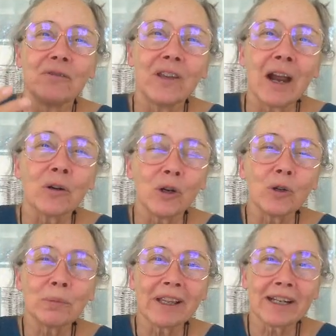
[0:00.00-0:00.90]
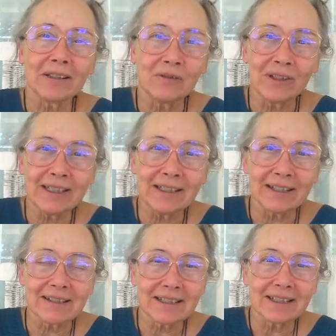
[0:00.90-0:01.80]
our own planet
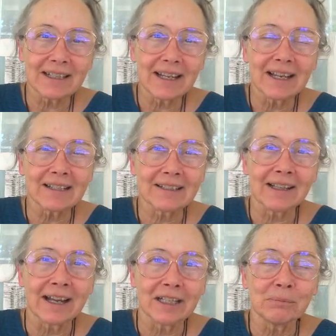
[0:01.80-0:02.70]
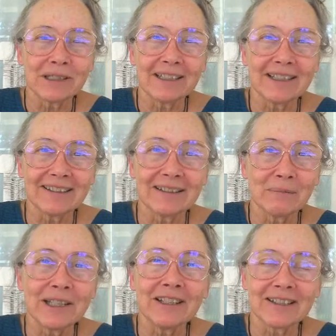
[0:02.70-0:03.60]
Venus has lion
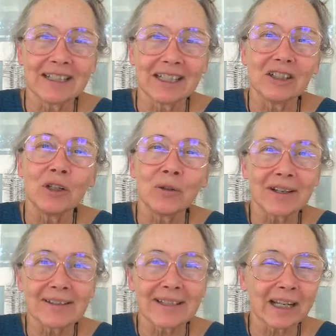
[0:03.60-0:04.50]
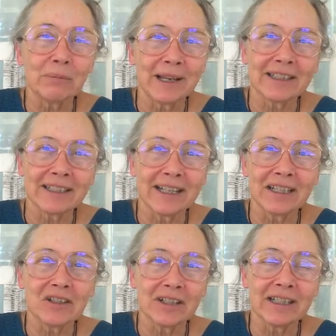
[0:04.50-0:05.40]
beings in it, known as Sekhmet in
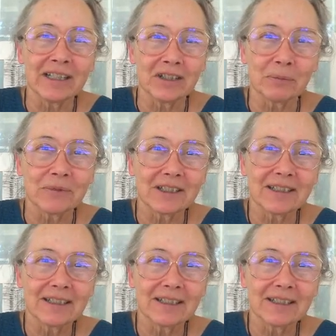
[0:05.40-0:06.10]
ancient Egypt.